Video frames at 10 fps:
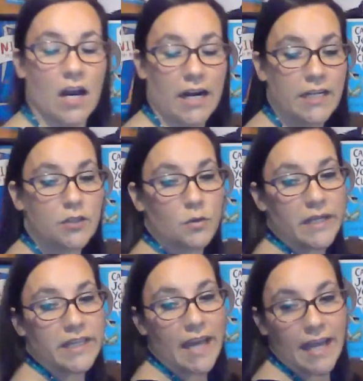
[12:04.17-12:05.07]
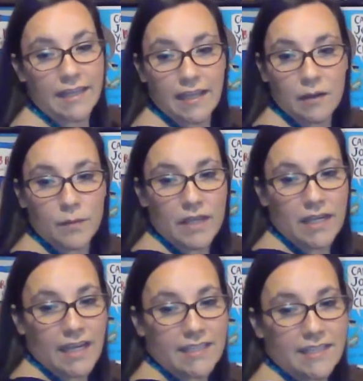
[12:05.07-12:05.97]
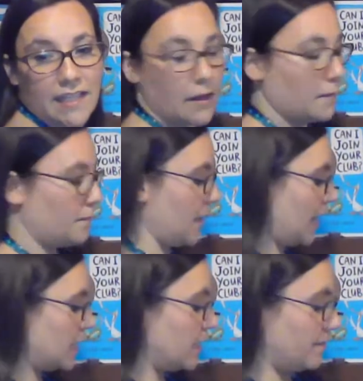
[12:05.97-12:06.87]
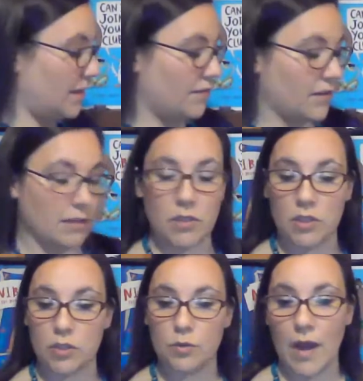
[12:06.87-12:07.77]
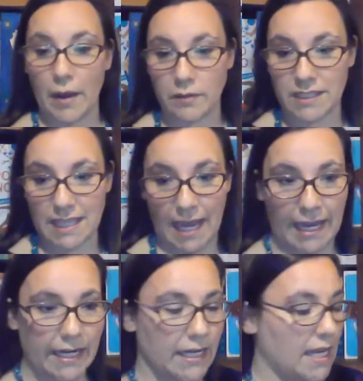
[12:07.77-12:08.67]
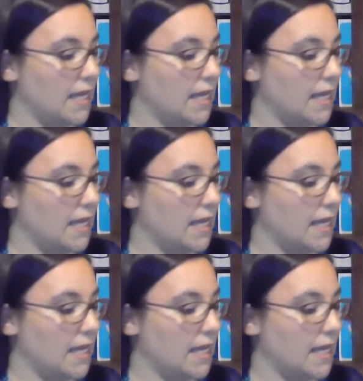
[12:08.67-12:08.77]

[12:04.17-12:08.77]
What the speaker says: are enjoying that, and that'll be a nice activity for them to do outside.